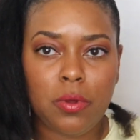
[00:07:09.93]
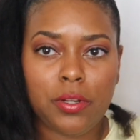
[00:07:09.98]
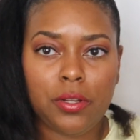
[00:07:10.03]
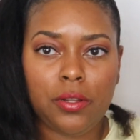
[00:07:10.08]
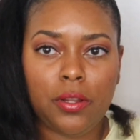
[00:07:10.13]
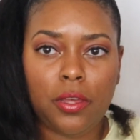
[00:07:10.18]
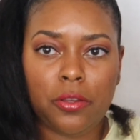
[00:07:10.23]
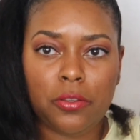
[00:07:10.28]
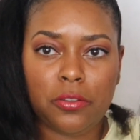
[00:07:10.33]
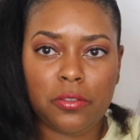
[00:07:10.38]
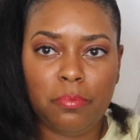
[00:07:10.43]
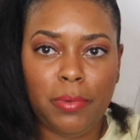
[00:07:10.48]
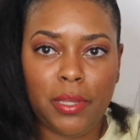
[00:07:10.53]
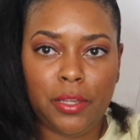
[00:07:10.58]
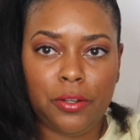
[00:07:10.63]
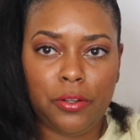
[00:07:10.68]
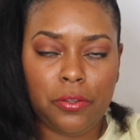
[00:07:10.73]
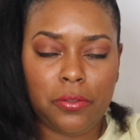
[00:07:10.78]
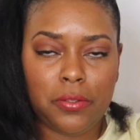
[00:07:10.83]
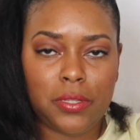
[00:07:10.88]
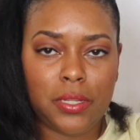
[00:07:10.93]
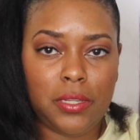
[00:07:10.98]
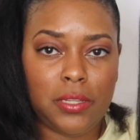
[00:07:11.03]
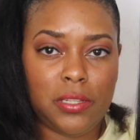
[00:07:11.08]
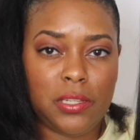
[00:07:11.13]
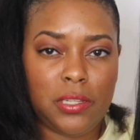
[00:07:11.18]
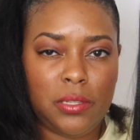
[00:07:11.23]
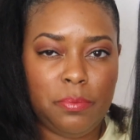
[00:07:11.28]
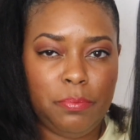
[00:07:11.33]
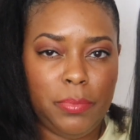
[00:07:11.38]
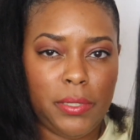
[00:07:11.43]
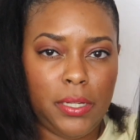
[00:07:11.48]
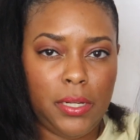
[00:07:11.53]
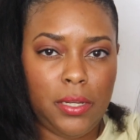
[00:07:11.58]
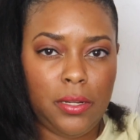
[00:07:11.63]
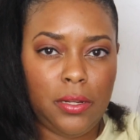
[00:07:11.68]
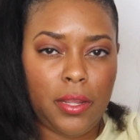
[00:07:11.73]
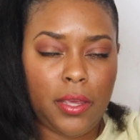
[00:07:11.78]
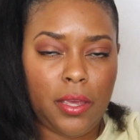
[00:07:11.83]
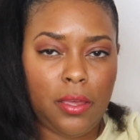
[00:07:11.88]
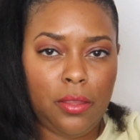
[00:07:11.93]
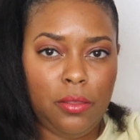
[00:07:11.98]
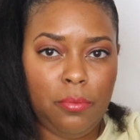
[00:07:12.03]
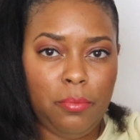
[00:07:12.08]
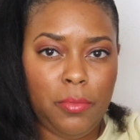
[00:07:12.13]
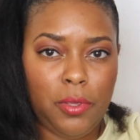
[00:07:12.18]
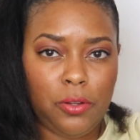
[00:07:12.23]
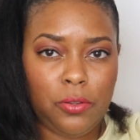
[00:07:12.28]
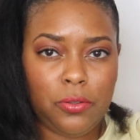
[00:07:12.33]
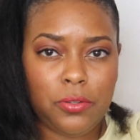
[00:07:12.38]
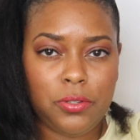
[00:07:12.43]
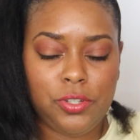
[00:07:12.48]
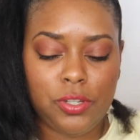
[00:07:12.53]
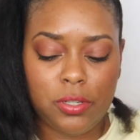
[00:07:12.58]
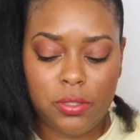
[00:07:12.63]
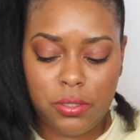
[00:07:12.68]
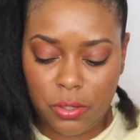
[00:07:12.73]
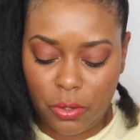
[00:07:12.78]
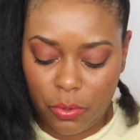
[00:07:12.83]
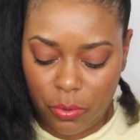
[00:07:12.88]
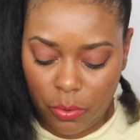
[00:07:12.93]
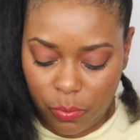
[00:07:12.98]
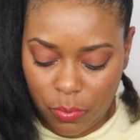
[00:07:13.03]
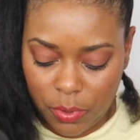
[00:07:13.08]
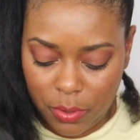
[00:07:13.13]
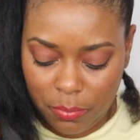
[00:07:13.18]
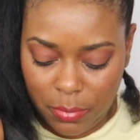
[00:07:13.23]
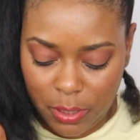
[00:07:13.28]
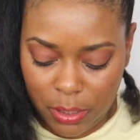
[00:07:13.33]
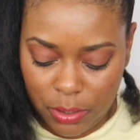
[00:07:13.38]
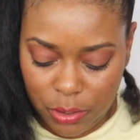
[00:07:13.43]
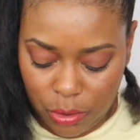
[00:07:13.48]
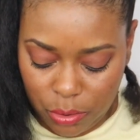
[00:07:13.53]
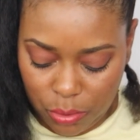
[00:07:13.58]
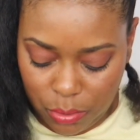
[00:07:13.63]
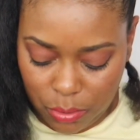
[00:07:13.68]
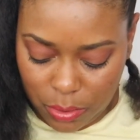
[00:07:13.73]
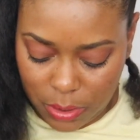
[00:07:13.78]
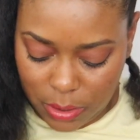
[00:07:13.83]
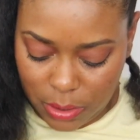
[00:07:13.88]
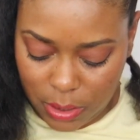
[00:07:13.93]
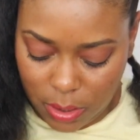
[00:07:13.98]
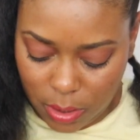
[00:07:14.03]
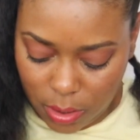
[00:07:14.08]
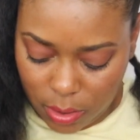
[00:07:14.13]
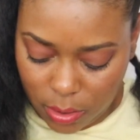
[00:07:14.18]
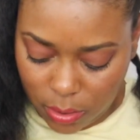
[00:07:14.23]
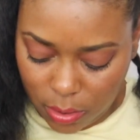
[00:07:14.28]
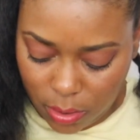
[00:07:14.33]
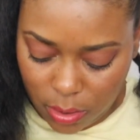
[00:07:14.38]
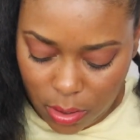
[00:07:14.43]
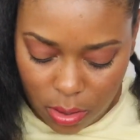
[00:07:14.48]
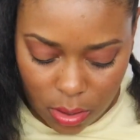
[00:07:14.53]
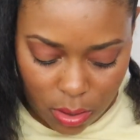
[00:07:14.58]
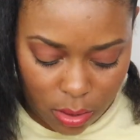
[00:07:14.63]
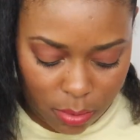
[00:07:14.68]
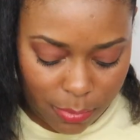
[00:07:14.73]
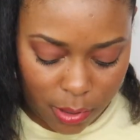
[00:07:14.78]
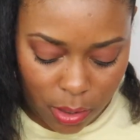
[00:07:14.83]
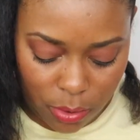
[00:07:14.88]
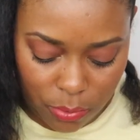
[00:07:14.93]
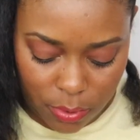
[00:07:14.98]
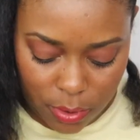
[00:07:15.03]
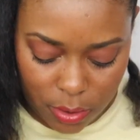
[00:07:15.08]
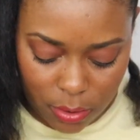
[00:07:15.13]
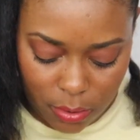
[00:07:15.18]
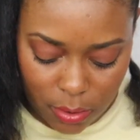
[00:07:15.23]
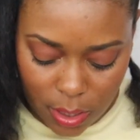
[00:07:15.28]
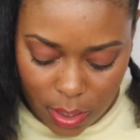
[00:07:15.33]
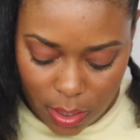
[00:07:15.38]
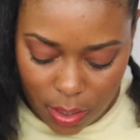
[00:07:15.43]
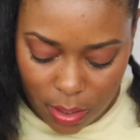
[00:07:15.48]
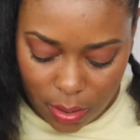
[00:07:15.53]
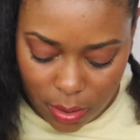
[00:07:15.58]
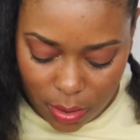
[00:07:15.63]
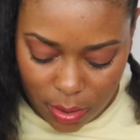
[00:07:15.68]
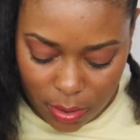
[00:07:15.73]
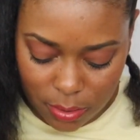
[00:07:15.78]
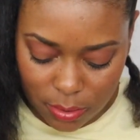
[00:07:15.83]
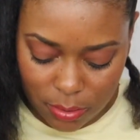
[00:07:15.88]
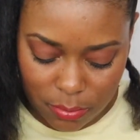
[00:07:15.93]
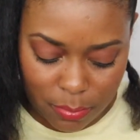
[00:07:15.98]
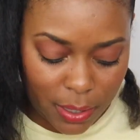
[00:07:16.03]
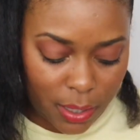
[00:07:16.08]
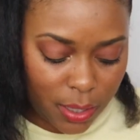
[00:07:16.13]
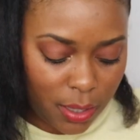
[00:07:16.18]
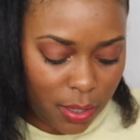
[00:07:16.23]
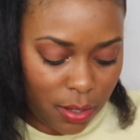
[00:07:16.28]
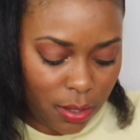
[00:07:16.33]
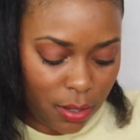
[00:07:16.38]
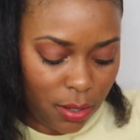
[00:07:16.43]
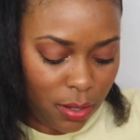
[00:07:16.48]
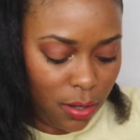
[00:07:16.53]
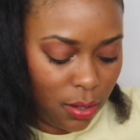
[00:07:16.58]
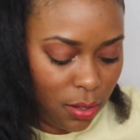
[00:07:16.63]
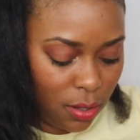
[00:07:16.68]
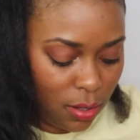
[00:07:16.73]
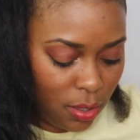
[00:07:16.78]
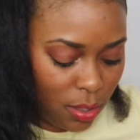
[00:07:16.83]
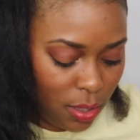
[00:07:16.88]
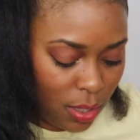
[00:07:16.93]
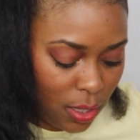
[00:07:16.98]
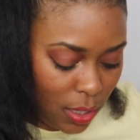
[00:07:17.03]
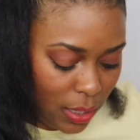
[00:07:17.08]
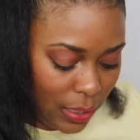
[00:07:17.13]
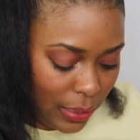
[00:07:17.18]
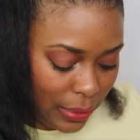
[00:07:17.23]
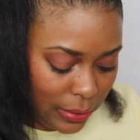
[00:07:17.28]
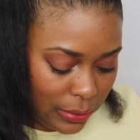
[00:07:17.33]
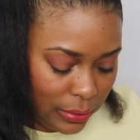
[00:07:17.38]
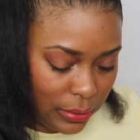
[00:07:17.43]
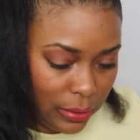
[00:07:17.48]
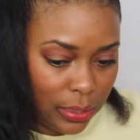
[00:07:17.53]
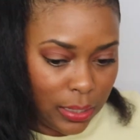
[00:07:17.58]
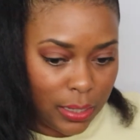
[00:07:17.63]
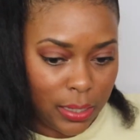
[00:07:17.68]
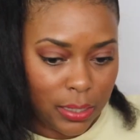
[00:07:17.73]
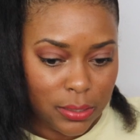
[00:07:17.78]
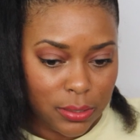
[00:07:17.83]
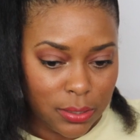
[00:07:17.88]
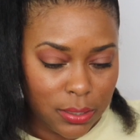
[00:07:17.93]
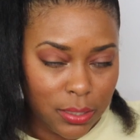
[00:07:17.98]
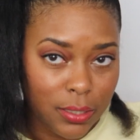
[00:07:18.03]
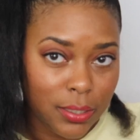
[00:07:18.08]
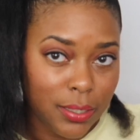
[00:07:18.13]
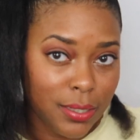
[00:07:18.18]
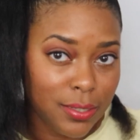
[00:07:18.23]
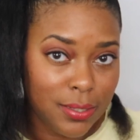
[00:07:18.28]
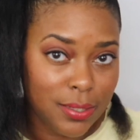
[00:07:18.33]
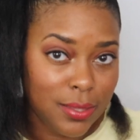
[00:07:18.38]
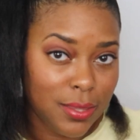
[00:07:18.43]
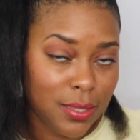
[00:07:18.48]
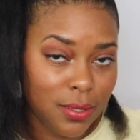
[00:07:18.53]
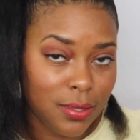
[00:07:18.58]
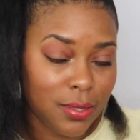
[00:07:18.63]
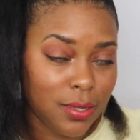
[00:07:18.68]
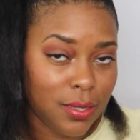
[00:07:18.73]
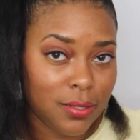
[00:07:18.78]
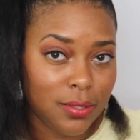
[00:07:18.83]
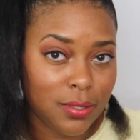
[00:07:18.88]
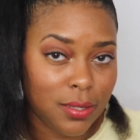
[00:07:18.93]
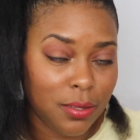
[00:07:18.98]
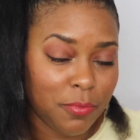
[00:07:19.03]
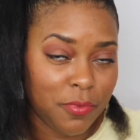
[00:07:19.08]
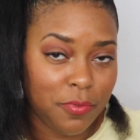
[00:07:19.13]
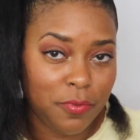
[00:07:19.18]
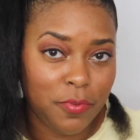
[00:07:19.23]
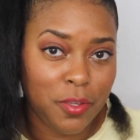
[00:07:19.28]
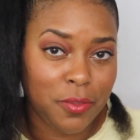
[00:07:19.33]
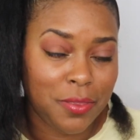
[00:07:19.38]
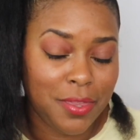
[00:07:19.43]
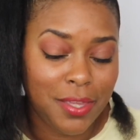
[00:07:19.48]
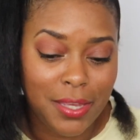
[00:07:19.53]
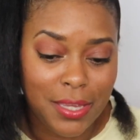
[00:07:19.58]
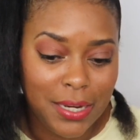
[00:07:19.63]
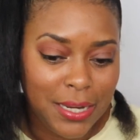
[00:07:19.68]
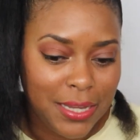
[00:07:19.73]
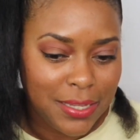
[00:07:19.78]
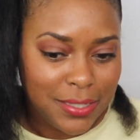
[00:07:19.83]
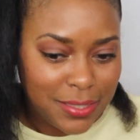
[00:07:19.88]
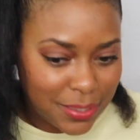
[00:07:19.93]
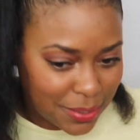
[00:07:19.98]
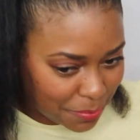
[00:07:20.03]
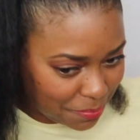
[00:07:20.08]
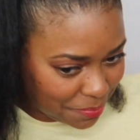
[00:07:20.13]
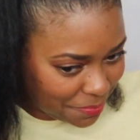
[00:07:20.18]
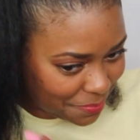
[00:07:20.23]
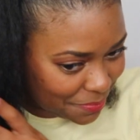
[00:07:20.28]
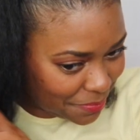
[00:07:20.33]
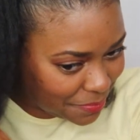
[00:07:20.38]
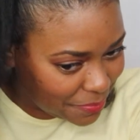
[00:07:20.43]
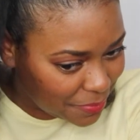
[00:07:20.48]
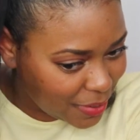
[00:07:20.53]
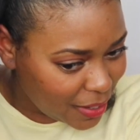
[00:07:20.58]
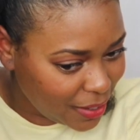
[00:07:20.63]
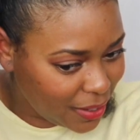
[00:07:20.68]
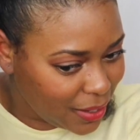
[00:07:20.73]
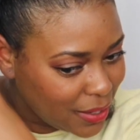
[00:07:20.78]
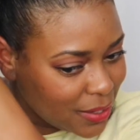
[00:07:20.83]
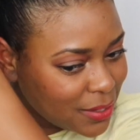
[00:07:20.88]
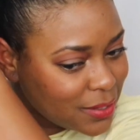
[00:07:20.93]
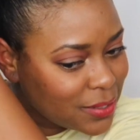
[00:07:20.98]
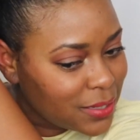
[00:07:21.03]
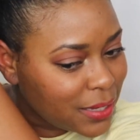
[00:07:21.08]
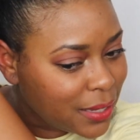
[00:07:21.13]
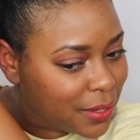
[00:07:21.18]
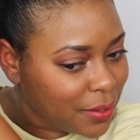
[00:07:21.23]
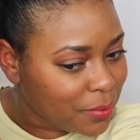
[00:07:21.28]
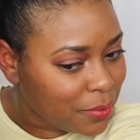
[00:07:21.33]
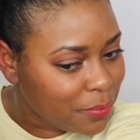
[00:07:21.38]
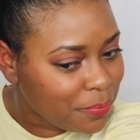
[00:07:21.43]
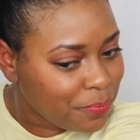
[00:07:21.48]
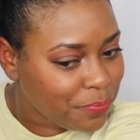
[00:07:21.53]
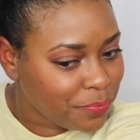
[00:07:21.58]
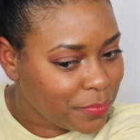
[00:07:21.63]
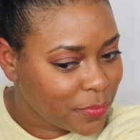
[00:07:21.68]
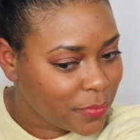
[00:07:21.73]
one of those bundles and split it down the middles just so it wouldn't be too thick on my real hair, because my hair is not as thick as some of you think it is. So